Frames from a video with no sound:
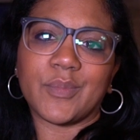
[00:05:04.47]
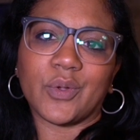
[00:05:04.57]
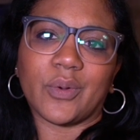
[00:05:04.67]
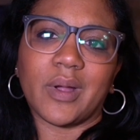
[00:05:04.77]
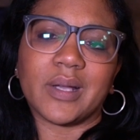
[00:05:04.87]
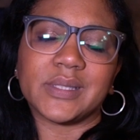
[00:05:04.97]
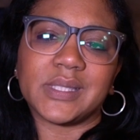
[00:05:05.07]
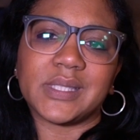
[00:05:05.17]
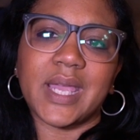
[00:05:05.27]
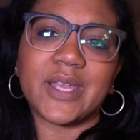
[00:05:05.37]
you're on
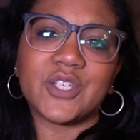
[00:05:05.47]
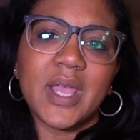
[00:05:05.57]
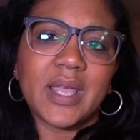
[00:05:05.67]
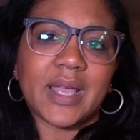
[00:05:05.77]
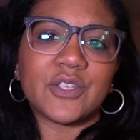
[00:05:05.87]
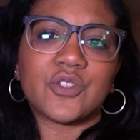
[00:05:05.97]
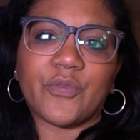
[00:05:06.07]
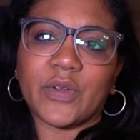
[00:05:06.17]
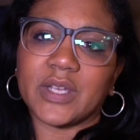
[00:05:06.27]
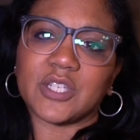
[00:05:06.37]
stage. Guys, don't
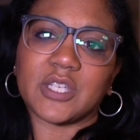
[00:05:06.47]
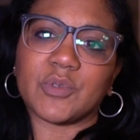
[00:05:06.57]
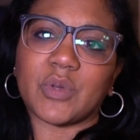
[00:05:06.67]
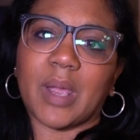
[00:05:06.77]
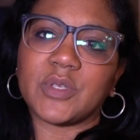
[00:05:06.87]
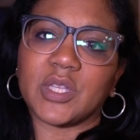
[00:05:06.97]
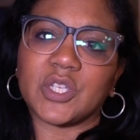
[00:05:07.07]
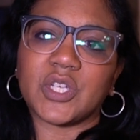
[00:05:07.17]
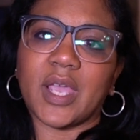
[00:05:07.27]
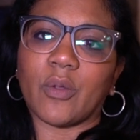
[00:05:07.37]
forget to subscribe to the
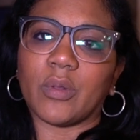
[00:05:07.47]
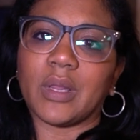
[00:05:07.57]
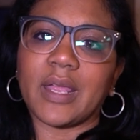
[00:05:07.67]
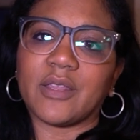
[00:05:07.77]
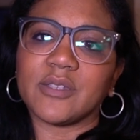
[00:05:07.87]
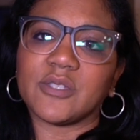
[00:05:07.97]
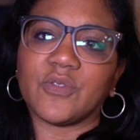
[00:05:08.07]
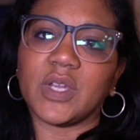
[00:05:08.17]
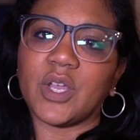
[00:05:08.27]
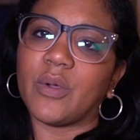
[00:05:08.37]
channel, like this
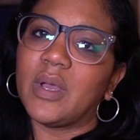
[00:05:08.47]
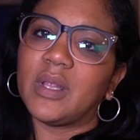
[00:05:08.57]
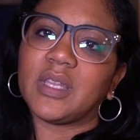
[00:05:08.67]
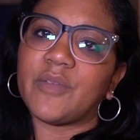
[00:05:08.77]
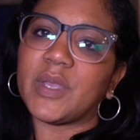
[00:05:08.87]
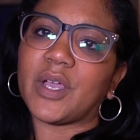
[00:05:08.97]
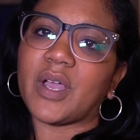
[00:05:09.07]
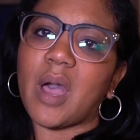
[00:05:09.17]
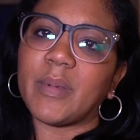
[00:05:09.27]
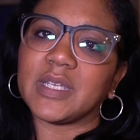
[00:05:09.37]
video, leave me a
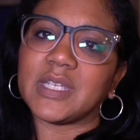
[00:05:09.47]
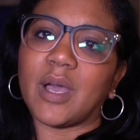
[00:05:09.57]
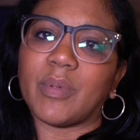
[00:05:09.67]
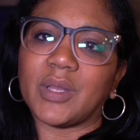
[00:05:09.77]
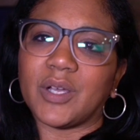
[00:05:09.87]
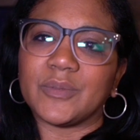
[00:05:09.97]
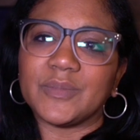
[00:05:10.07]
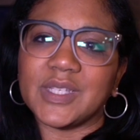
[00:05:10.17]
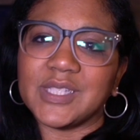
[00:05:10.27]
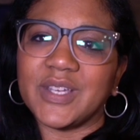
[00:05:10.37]
comment down below.
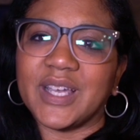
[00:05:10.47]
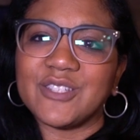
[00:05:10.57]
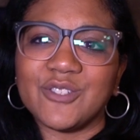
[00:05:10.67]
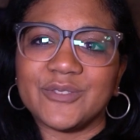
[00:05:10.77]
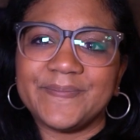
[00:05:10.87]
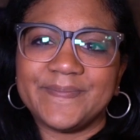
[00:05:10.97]
I'll see you guys soon.